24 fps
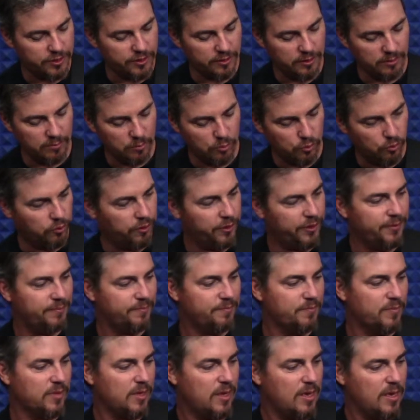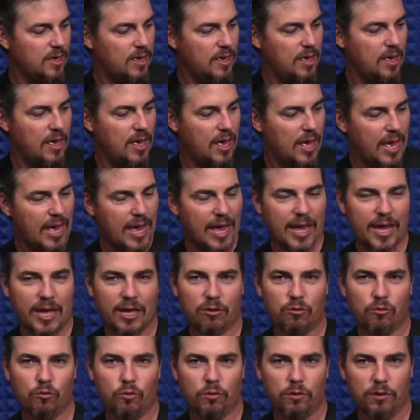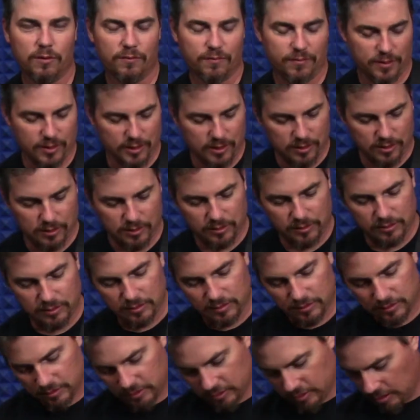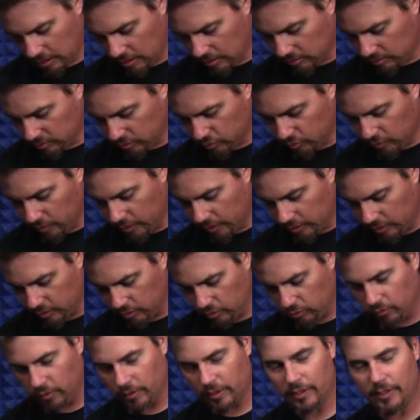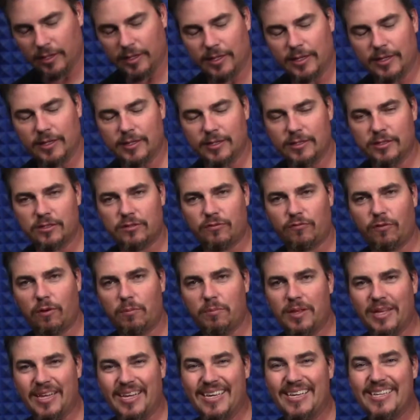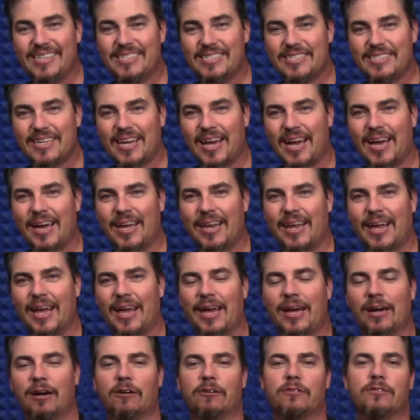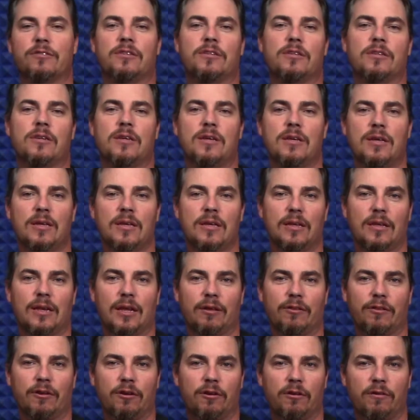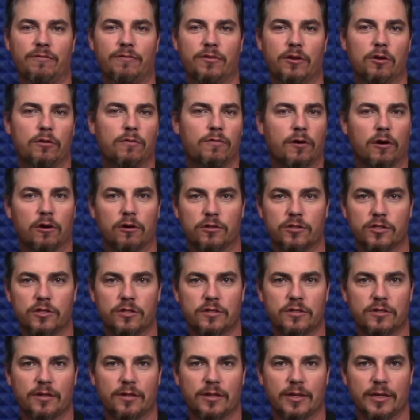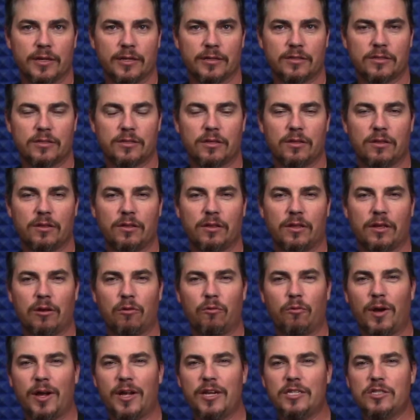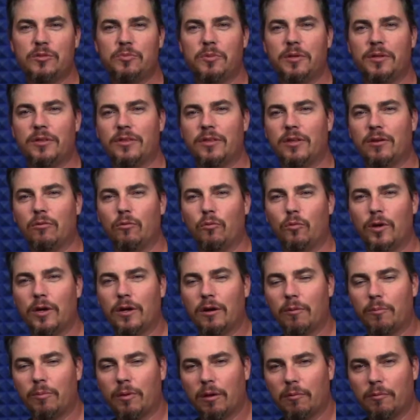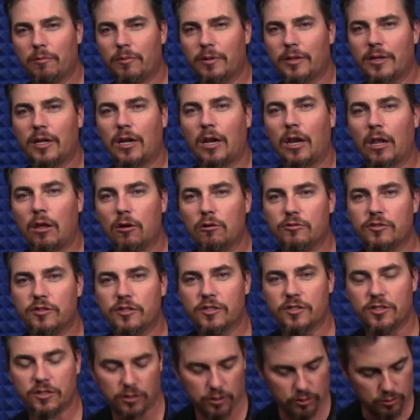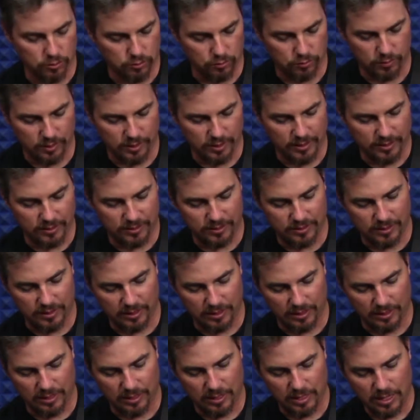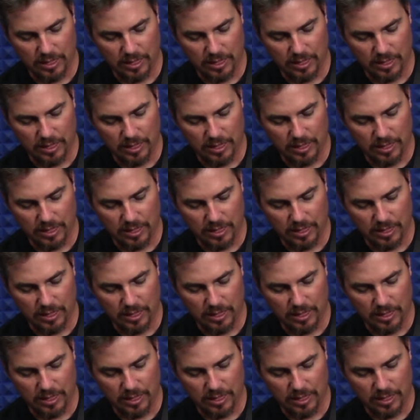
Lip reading: in the morning. And one of the songs we're doing is From the Inside Out. Now, there are a few versions of this. The arrangement that we are probably closest to is the